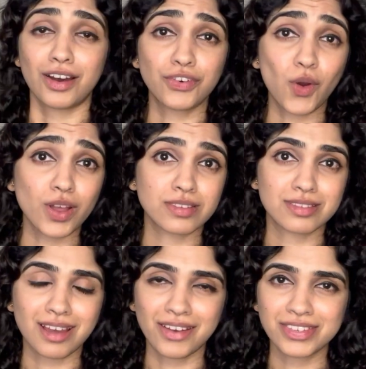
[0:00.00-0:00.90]
Of
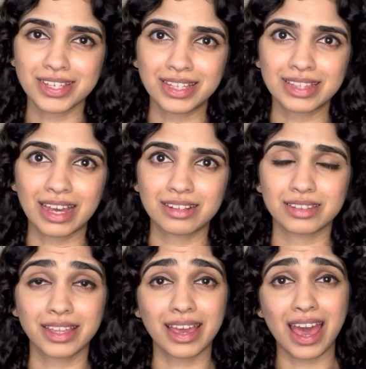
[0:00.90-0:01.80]
course, I've seen
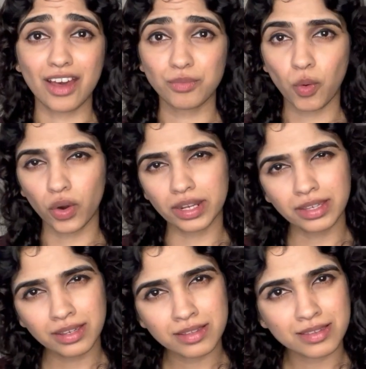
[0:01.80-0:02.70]
that they have more
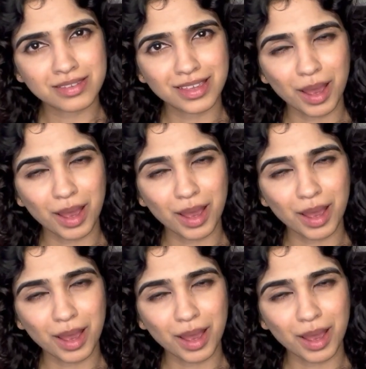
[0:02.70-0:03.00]
ease